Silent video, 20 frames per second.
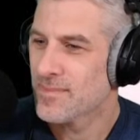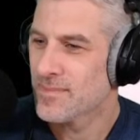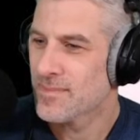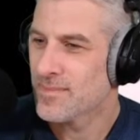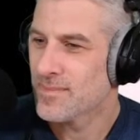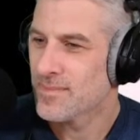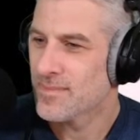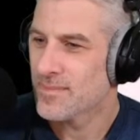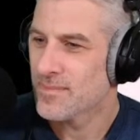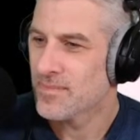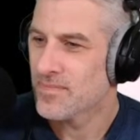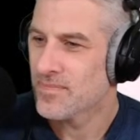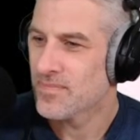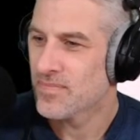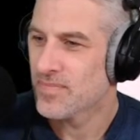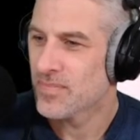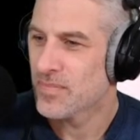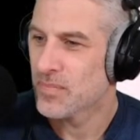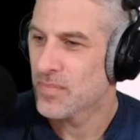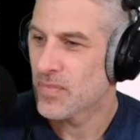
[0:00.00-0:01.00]
to say
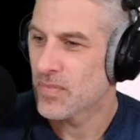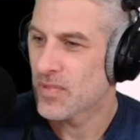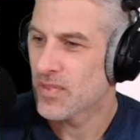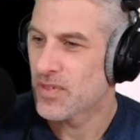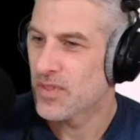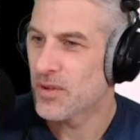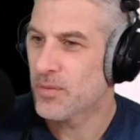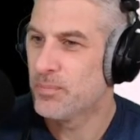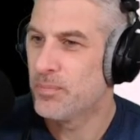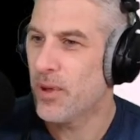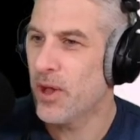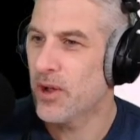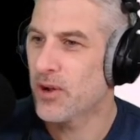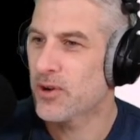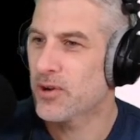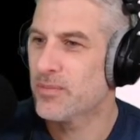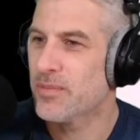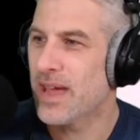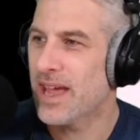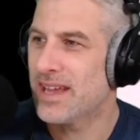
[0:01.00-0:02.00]
thanks to all They're
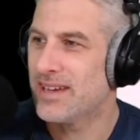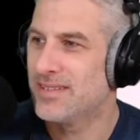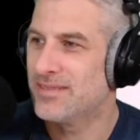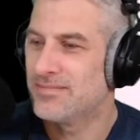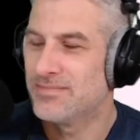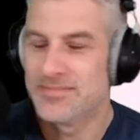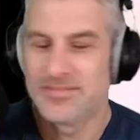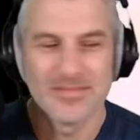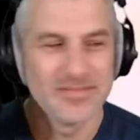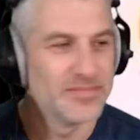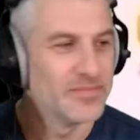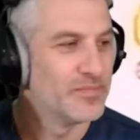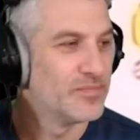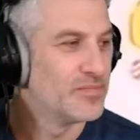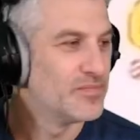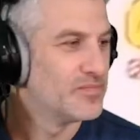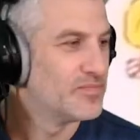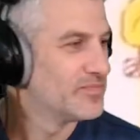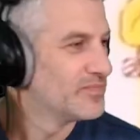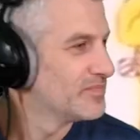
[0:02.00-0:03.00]
the Country
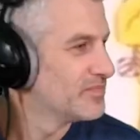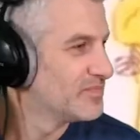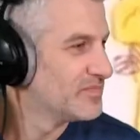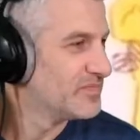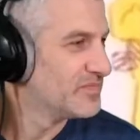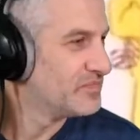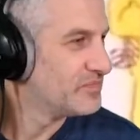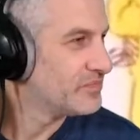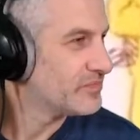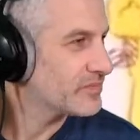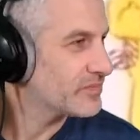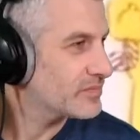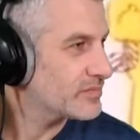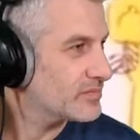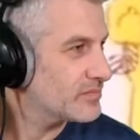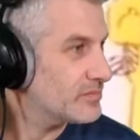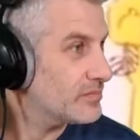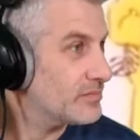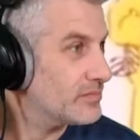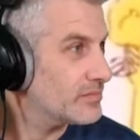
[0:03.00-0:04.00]
Life Butter
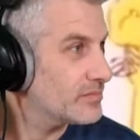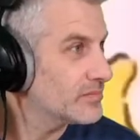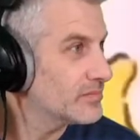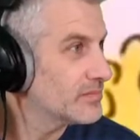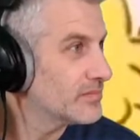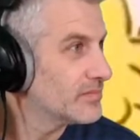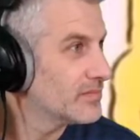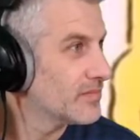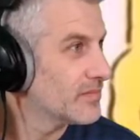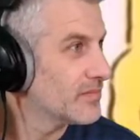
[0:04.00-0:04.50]
such a success.